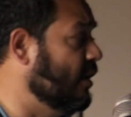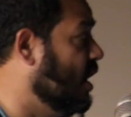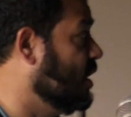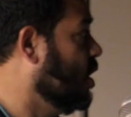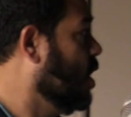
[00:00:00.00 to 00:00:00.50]

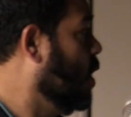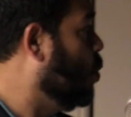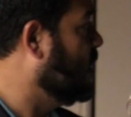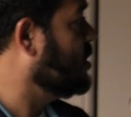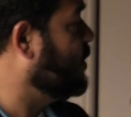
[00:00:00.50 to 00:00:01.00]
on?
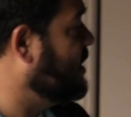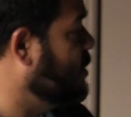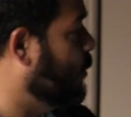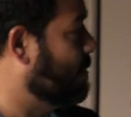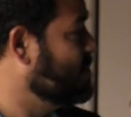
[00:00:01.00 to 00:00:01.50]
What
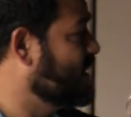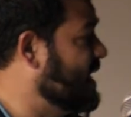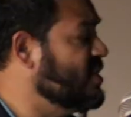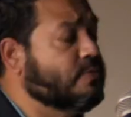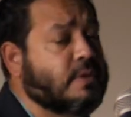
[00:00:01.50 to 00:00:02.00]
do?
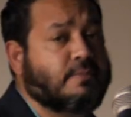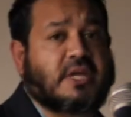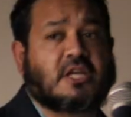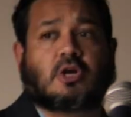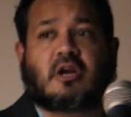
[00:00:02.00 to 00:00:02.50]
As human
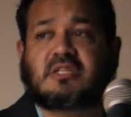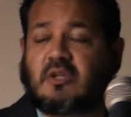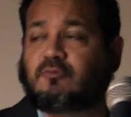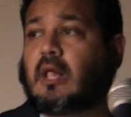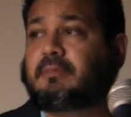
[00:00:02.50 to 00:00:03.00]
beings, our
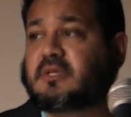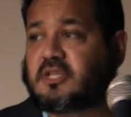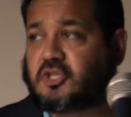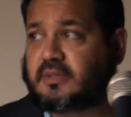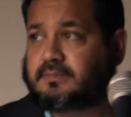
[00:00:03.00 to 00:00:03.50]
default
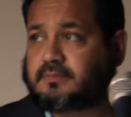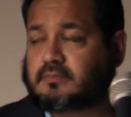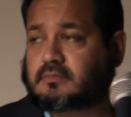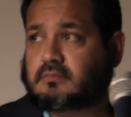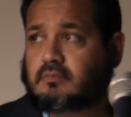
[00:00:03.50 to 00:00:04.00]
position
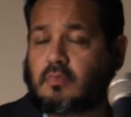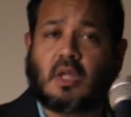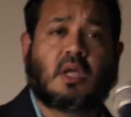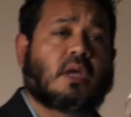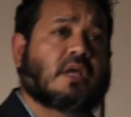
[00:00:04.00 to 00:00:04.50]

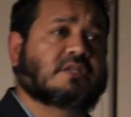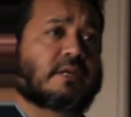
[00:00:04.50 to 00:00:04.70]
is